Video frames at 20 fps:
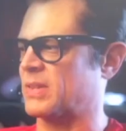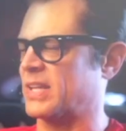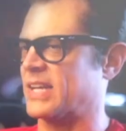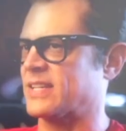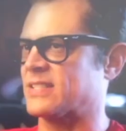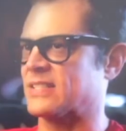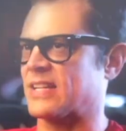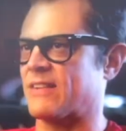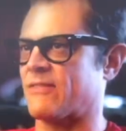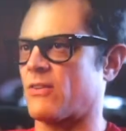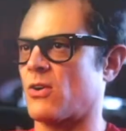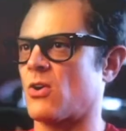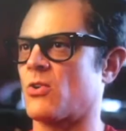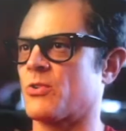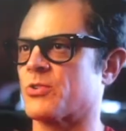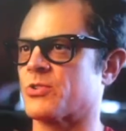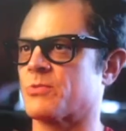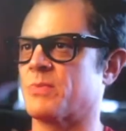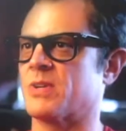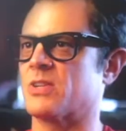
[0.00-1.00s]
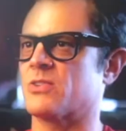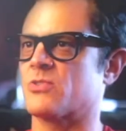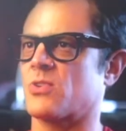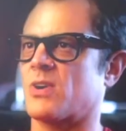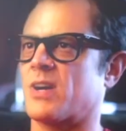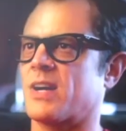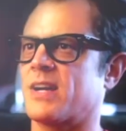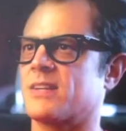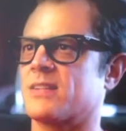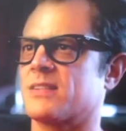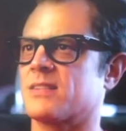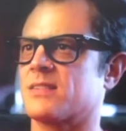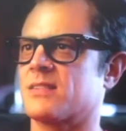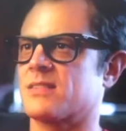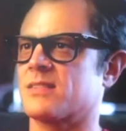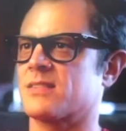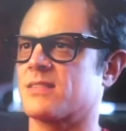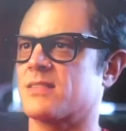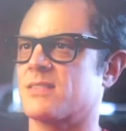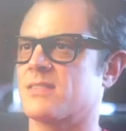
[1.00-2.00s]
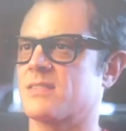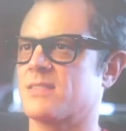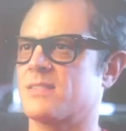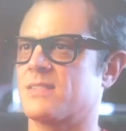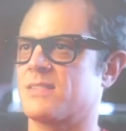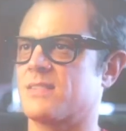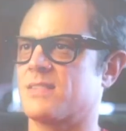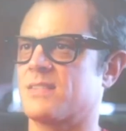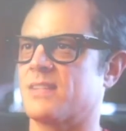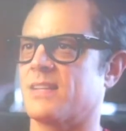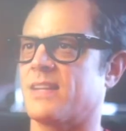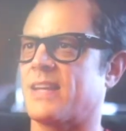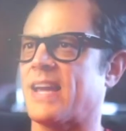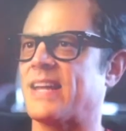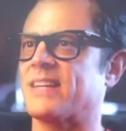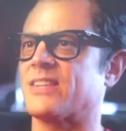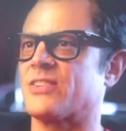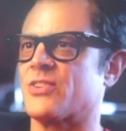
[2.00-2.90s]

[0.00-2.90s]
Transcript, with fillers: a place I've always been trying to